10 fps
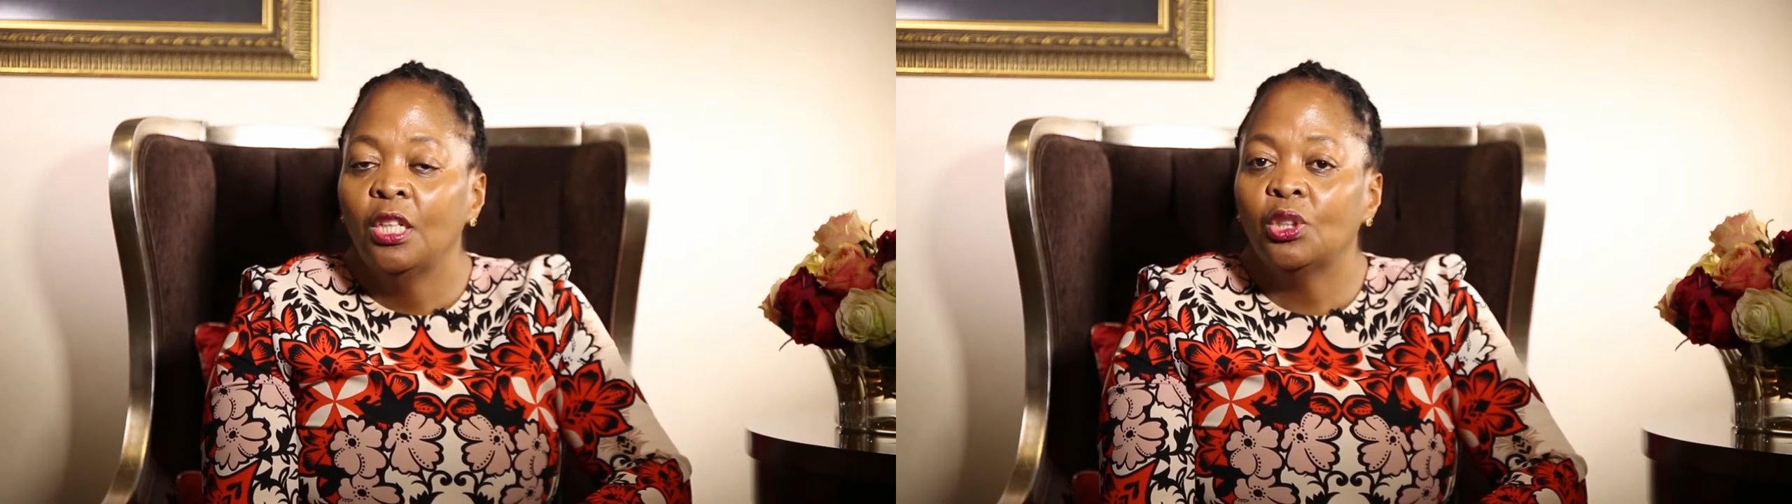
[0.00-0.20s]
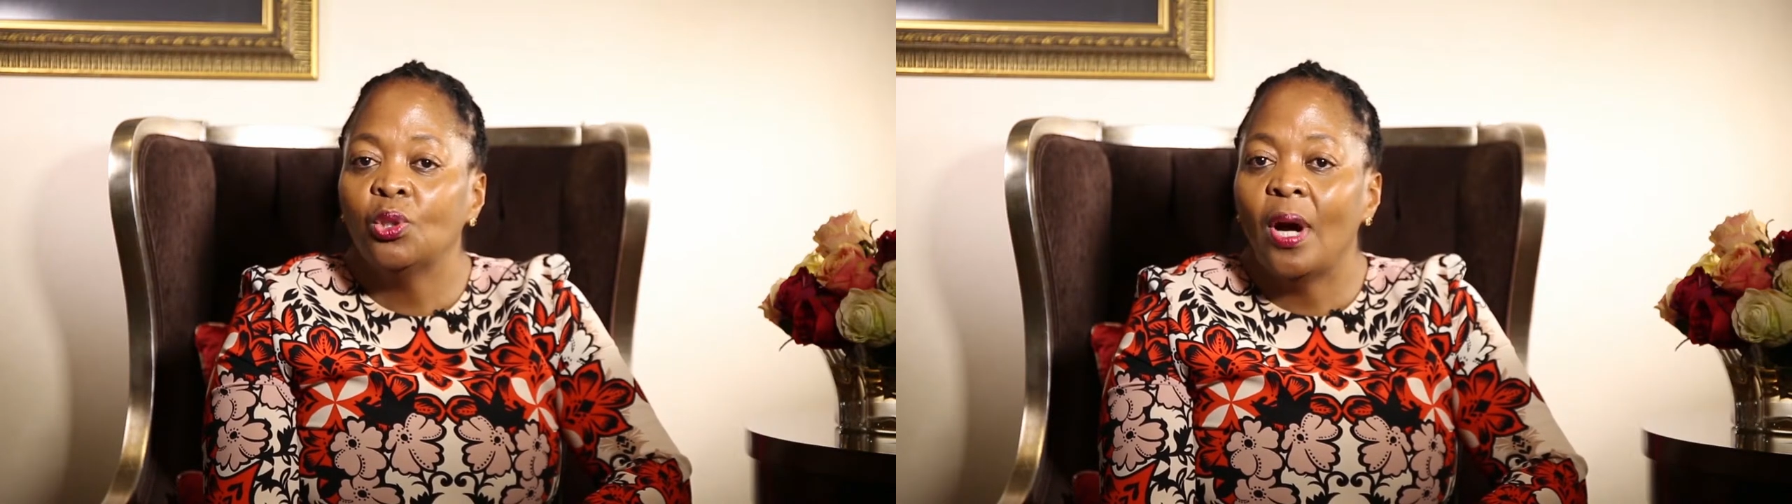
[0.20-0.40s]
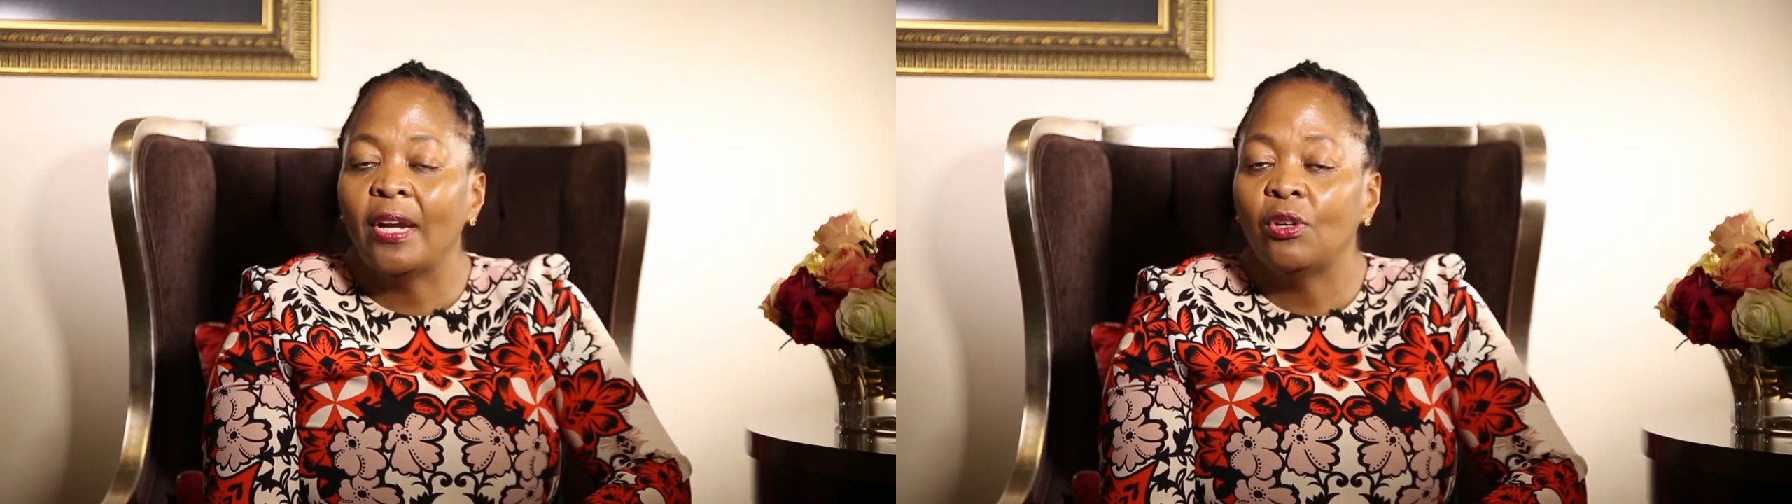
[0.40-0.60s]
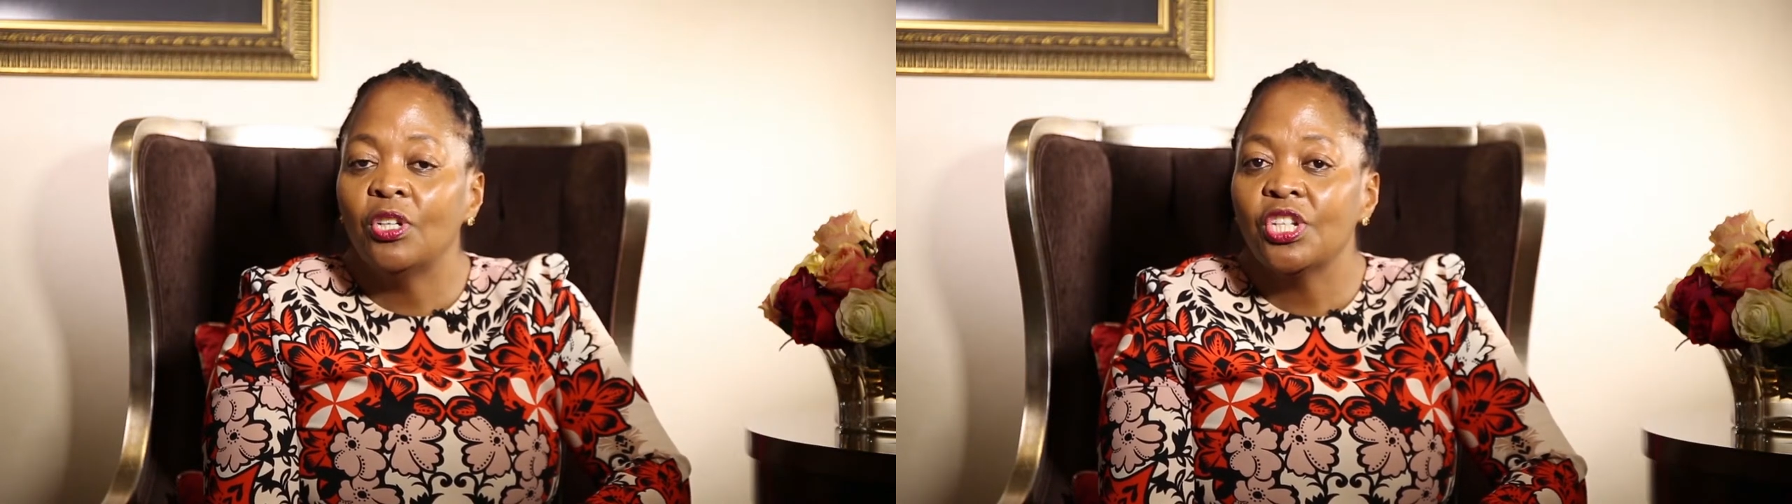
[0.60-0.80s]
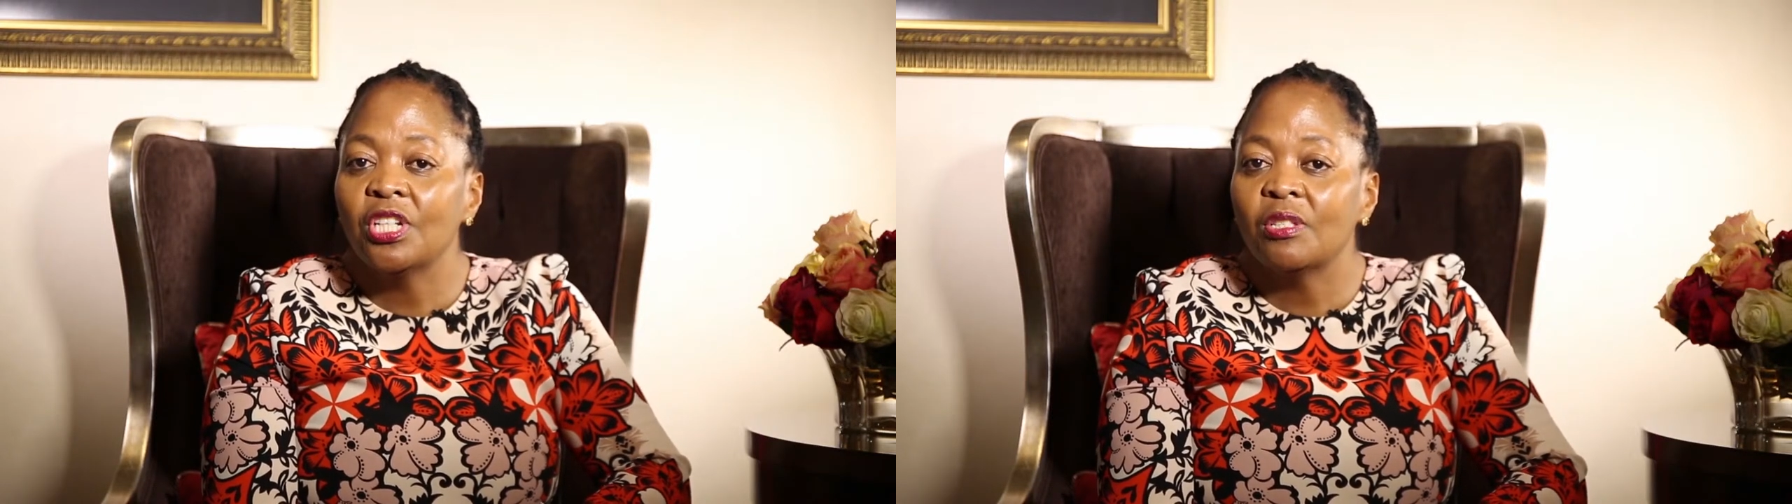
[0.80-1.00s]
So
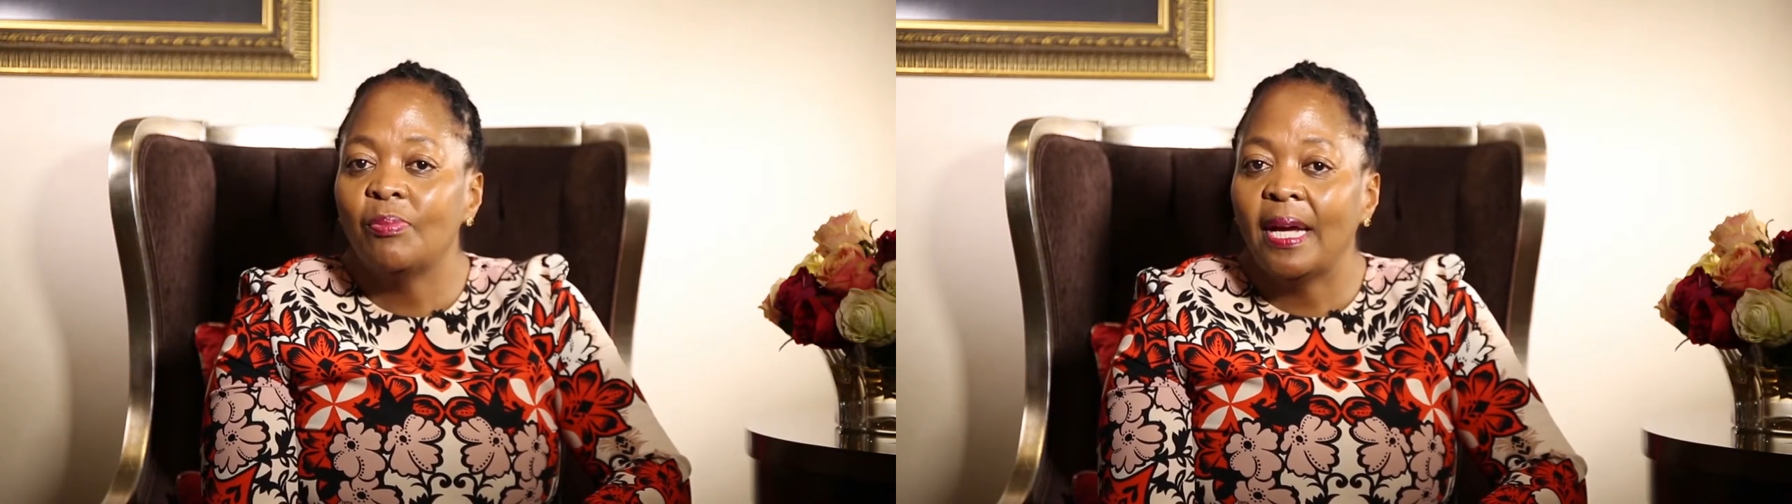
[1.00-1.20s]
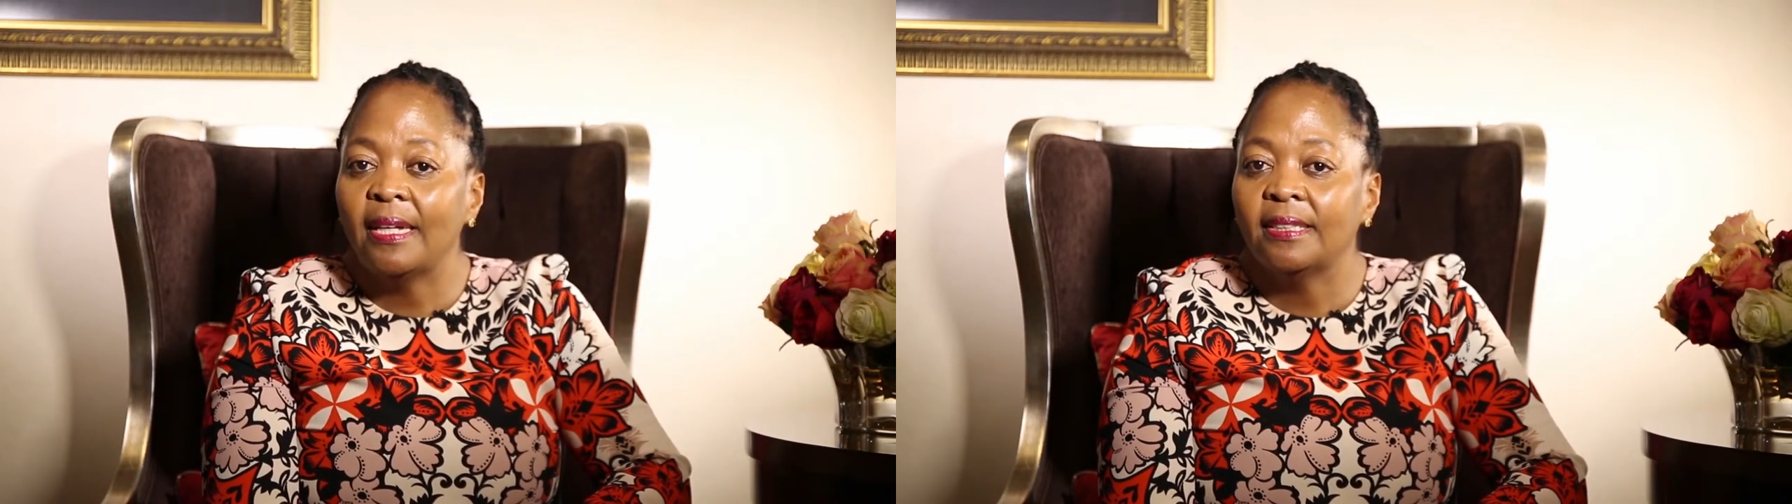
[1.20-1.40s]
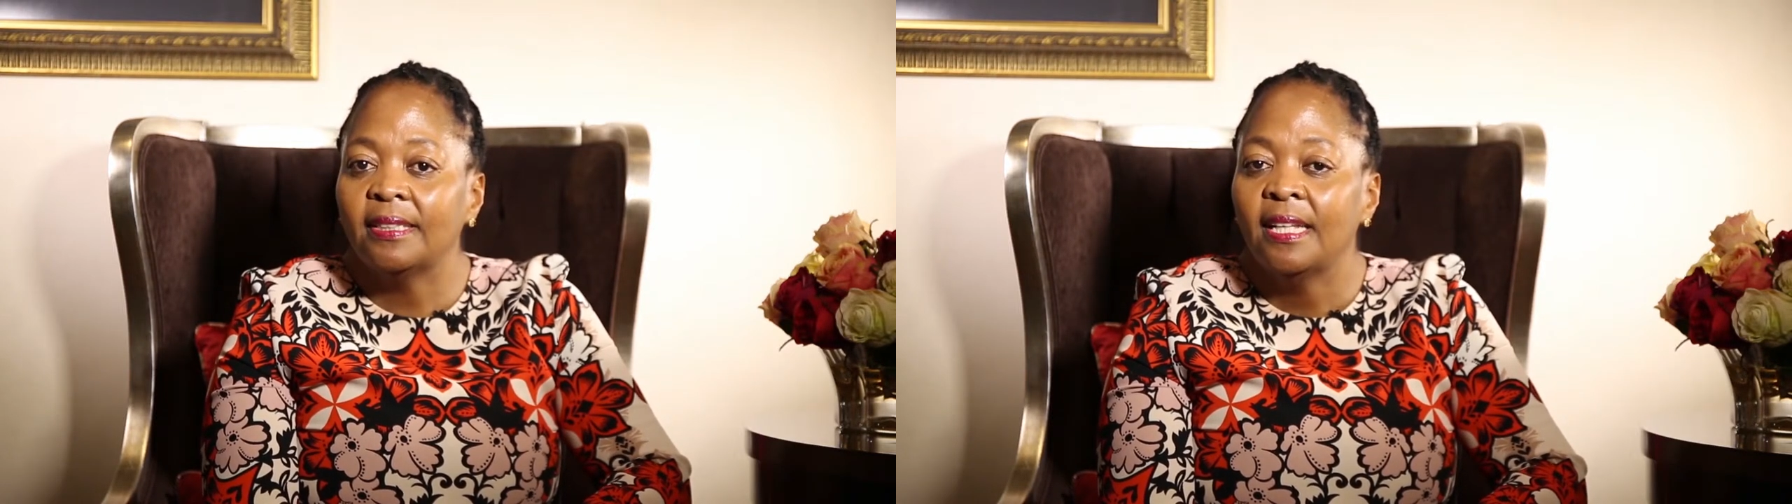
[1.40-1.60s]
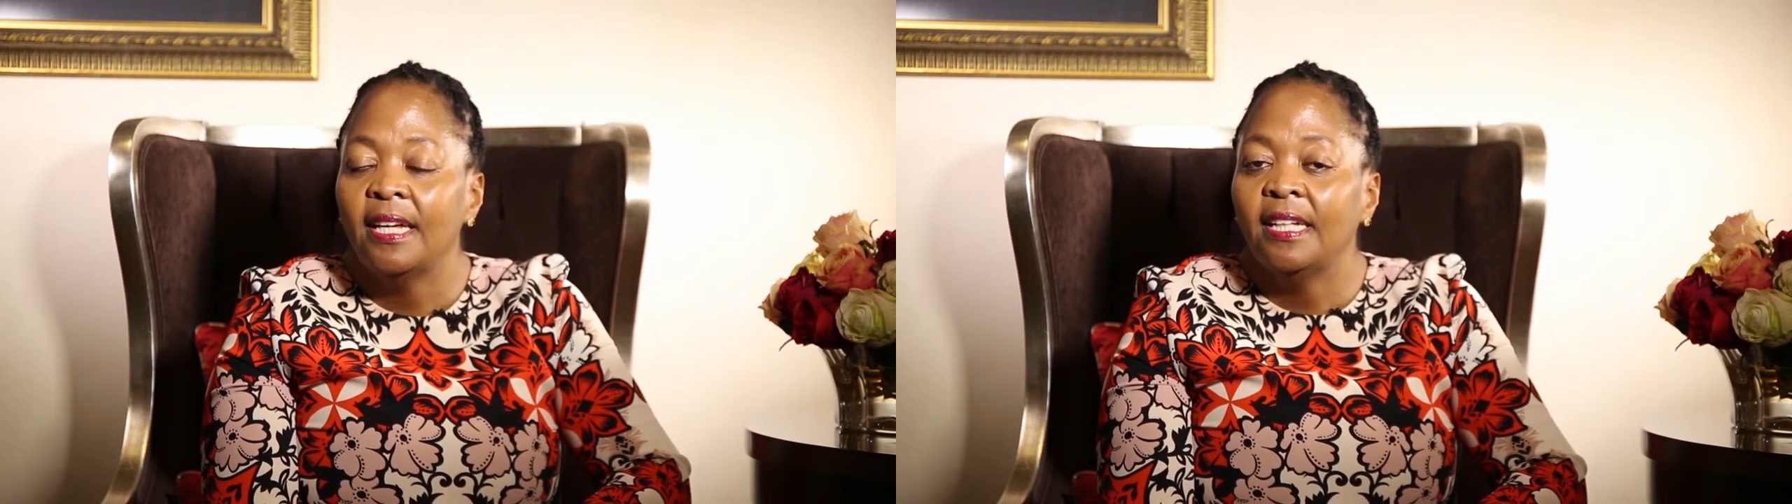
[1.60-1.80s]
unconscious bias